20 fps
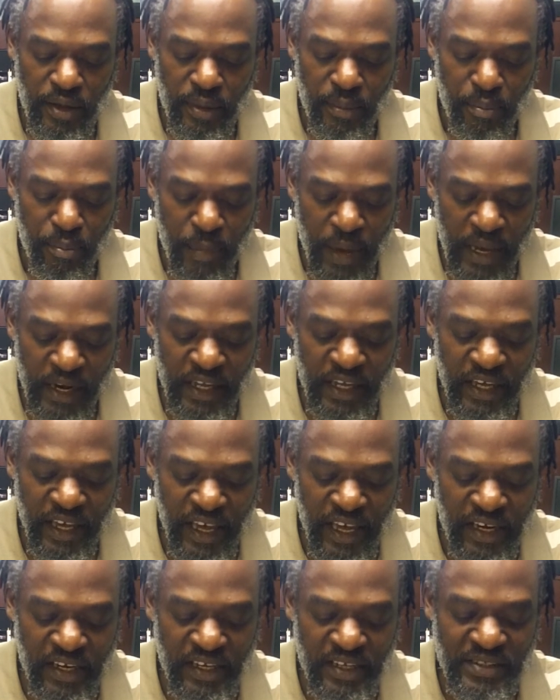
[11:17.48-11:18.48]
Many
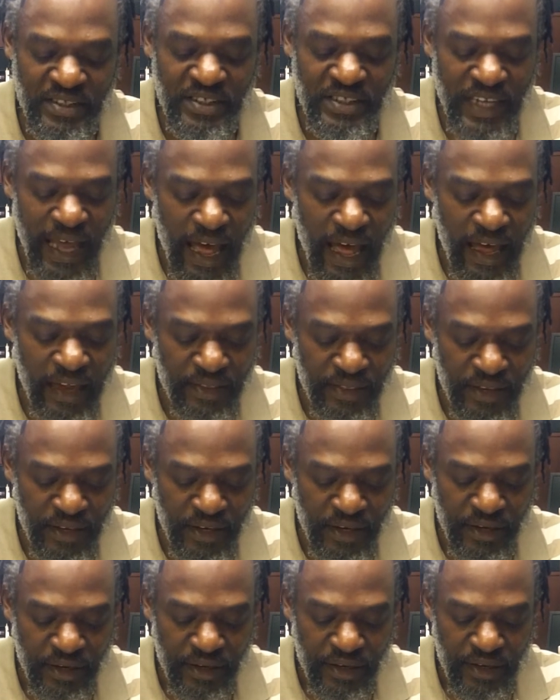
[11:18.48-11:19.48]
Indians died
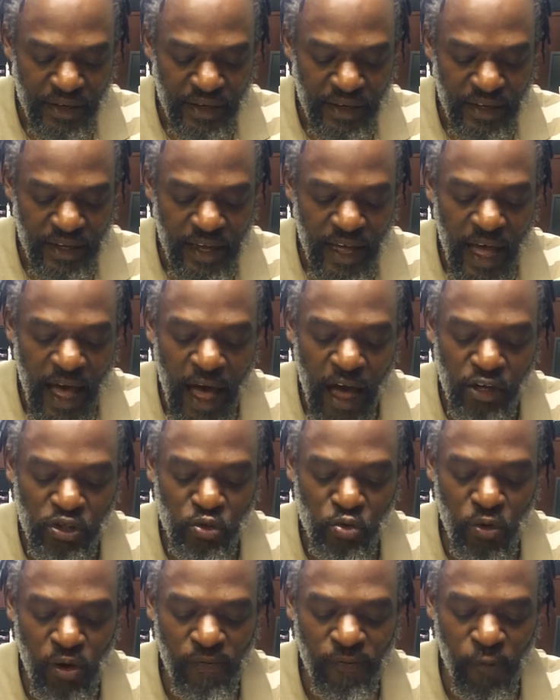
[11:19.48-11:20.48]
there. How
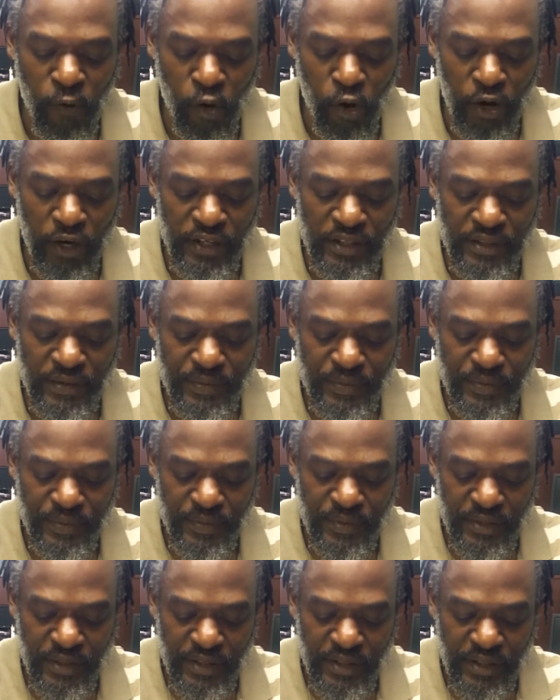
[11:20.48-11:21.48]
to avoid
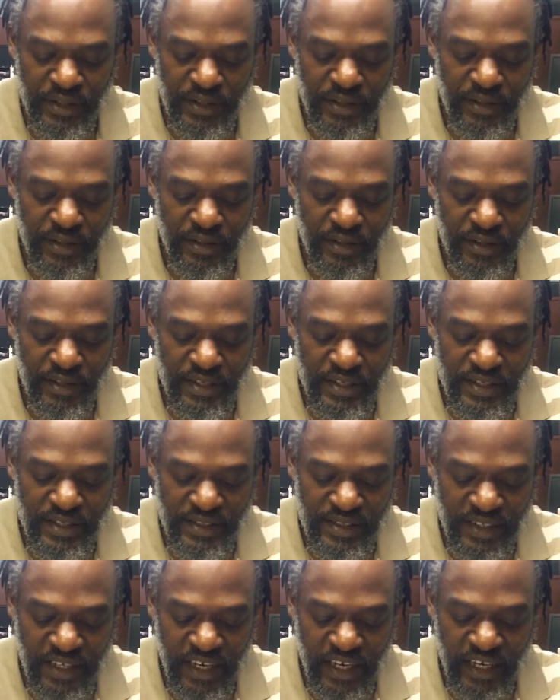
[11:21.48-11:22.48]

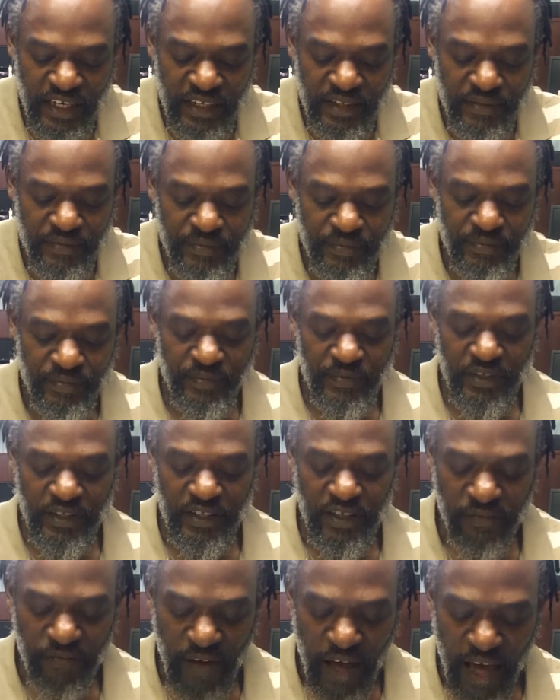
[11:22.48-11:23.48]
seeing
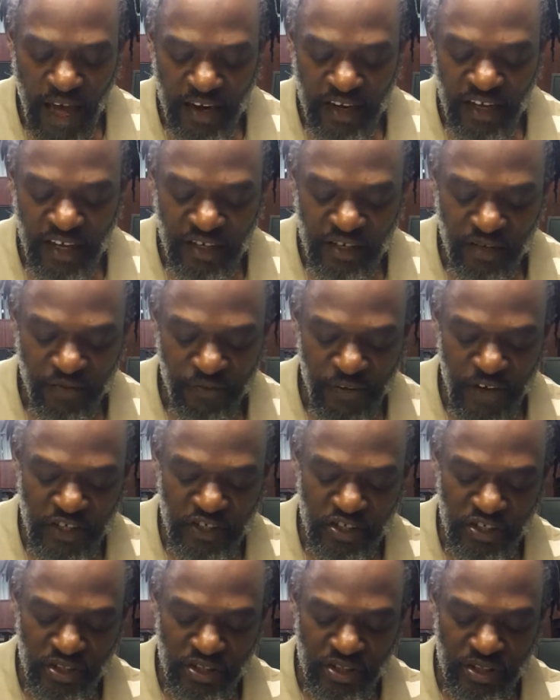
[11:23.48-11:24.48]
divine
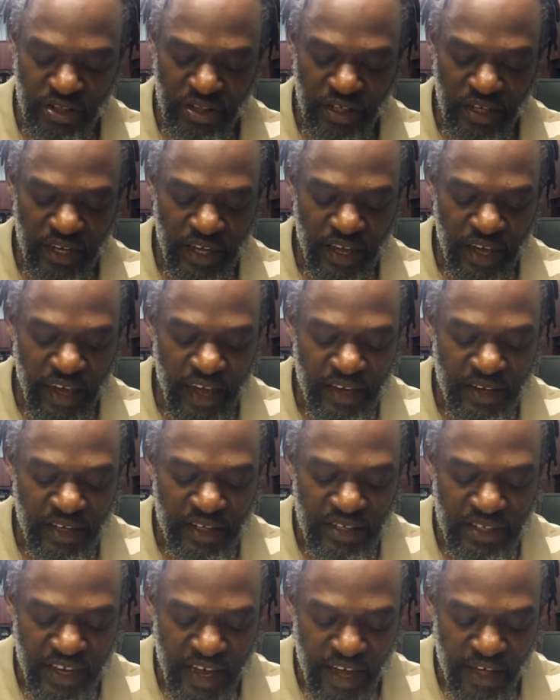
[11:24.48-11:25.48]
intervention in the
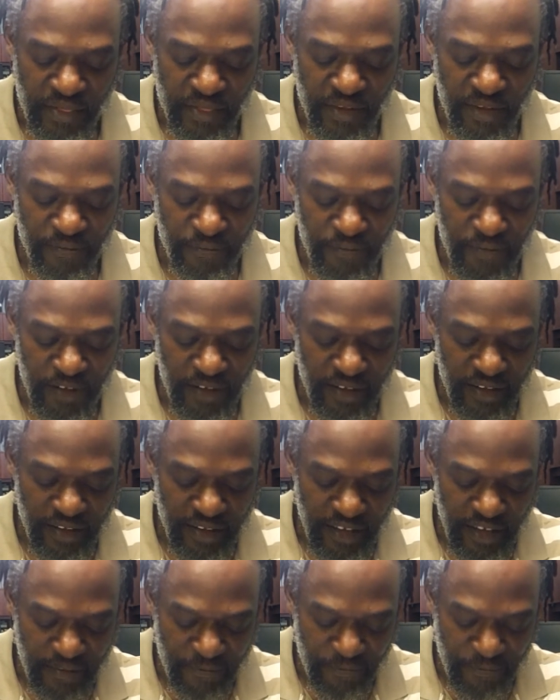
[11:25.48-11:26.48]
death
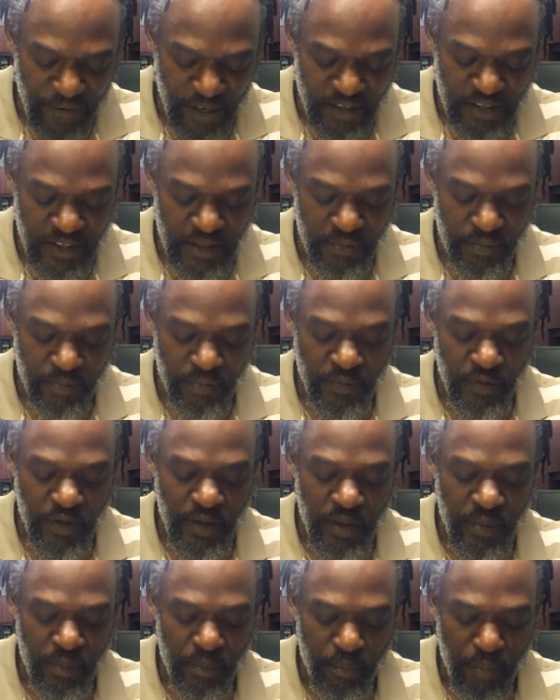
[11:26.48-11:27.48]
inflicted
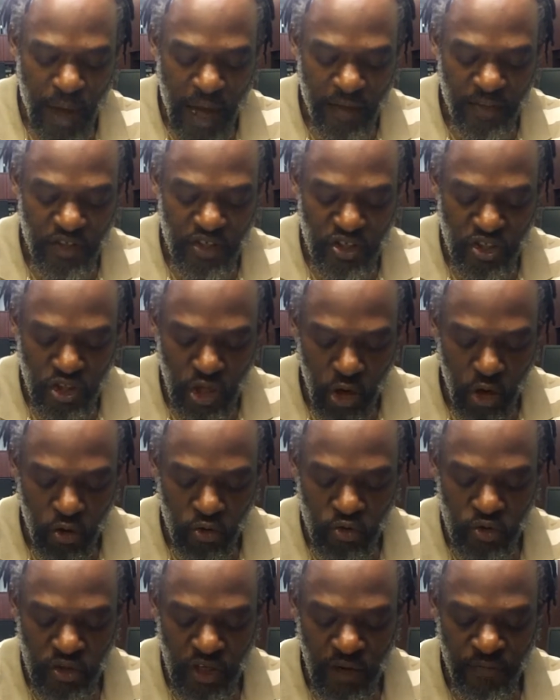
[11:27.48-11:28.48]
by the
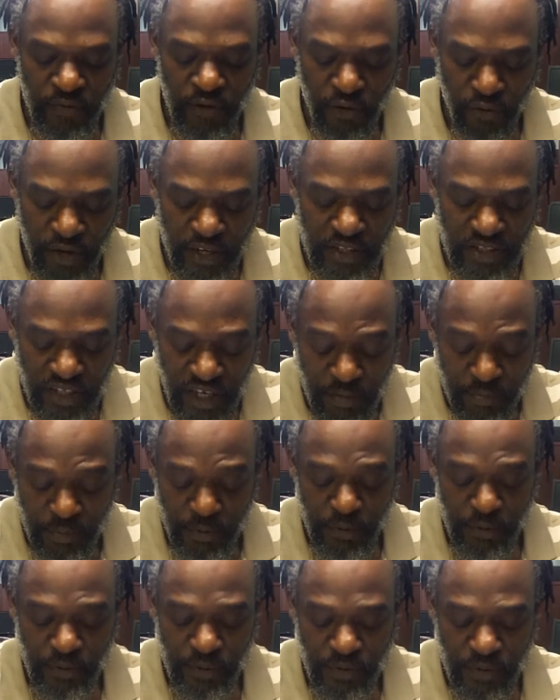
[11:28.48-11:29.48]
stones of the great temple?